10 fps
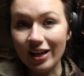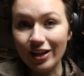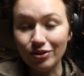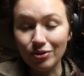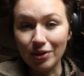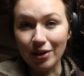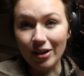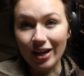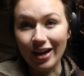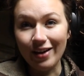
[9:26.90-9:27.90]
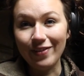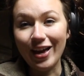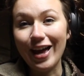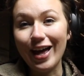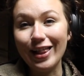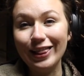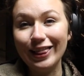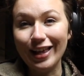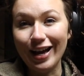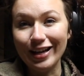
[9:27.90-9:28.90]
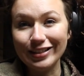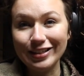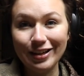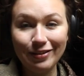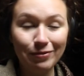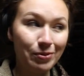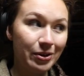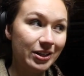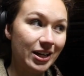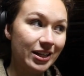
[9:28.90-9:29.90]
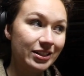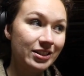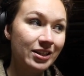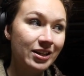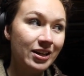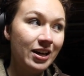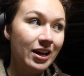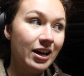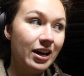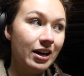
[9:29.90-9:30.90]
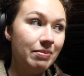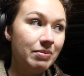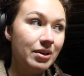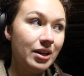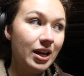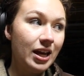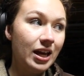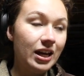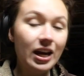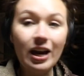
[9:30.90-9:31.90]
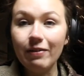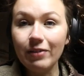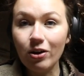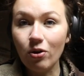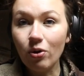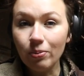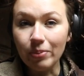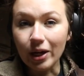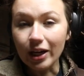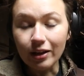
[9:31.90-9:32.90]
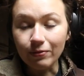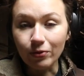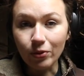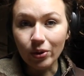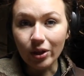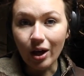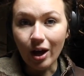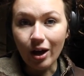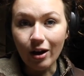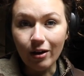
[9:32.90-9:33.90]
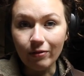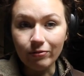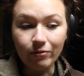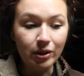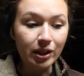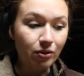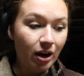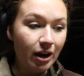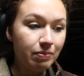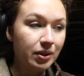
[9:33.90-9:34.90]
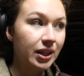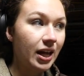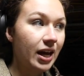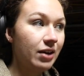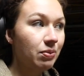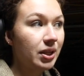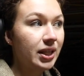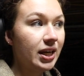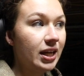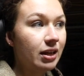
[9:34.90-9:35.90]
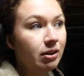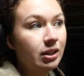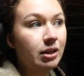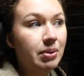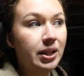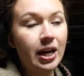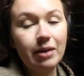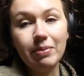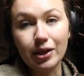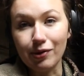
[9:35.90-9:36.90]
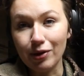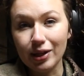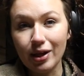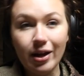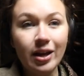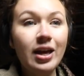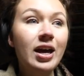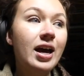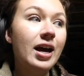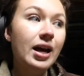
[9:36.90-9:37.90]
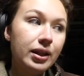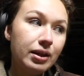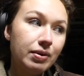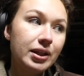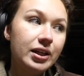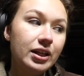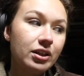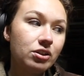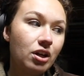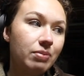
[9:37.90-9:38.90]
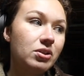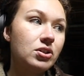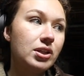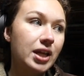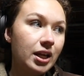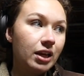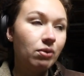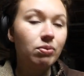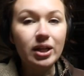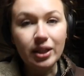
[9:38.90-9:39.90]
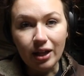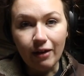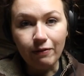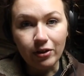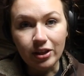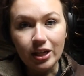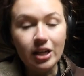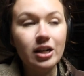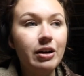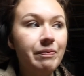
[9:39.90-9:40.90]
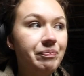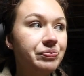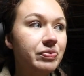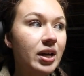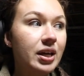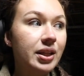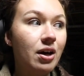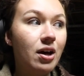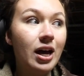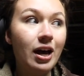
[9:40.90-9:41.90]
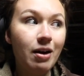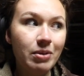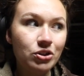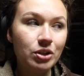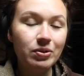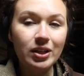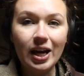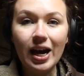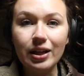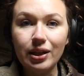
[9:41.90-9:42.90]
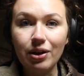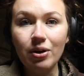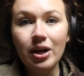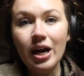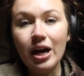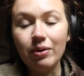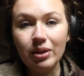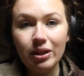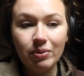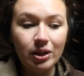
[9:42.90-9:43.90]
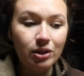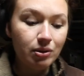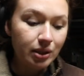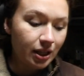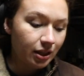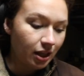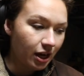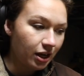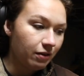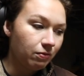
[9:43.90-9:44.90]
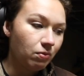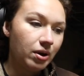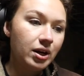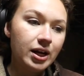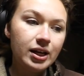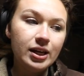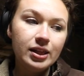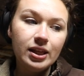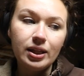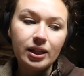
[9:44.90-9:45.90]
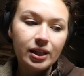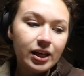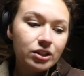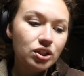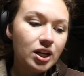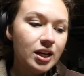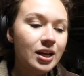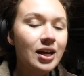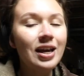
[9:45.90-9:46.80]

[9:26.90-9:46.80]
As you saw, I have a lot of walnut, and I have like a whole bucket full of scraps that were sitting like beside my scroll saw. As I was cleaning the shop to just kind of like reset for the year, I saw how much I really had, so I really want to use a lot of walnut in this collection,